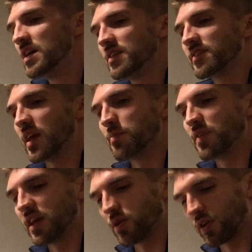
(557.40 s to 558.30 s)
Same
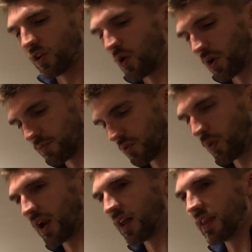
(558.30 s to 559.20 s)
thing, you can load up some
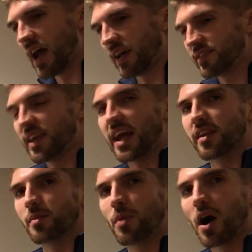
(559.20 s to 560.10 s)
weight on that, stand in
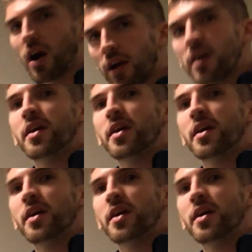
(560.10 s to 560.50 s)
the bar,